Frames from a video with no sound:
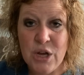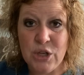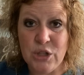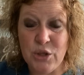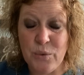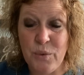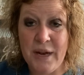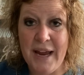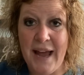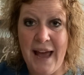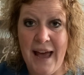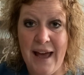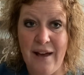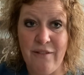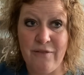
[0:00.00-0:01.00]
Do we
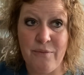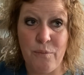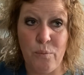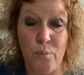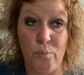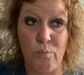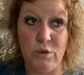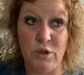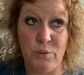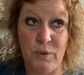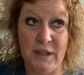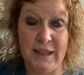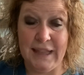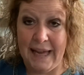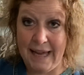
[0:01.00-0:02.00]

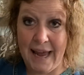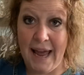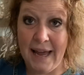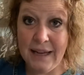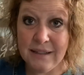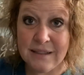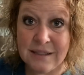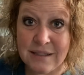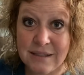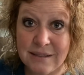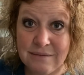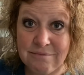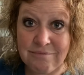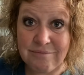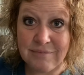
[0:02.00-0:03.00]
lay
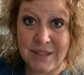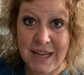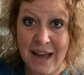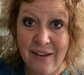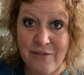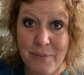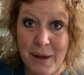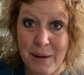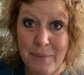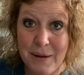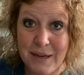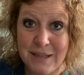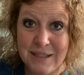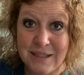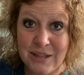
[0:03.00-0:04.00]
eggs to have
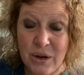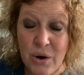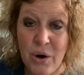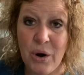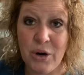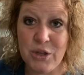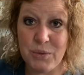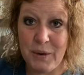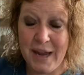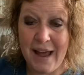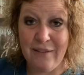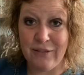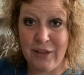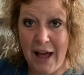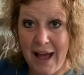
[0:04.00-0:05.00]
babies? Or do we
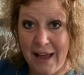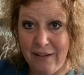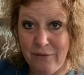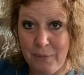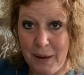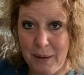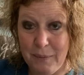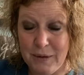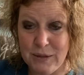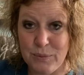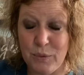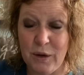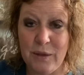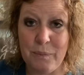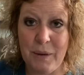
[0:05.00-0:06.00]
have live
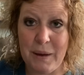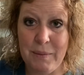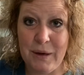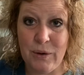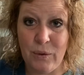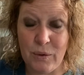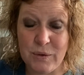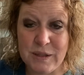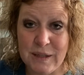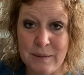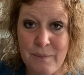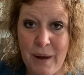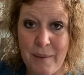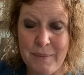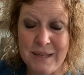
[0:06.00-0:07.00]
babies where the baby grows in
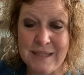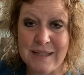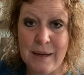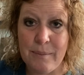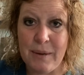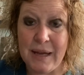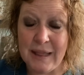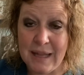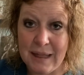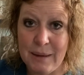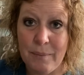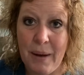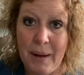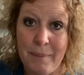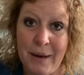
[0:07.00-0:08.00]
the mommy's tummy and then
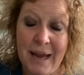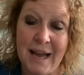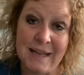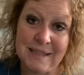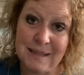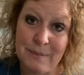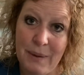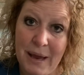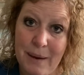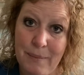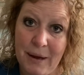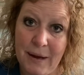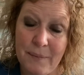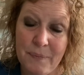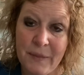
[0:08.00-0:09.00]
the mommy has the baby?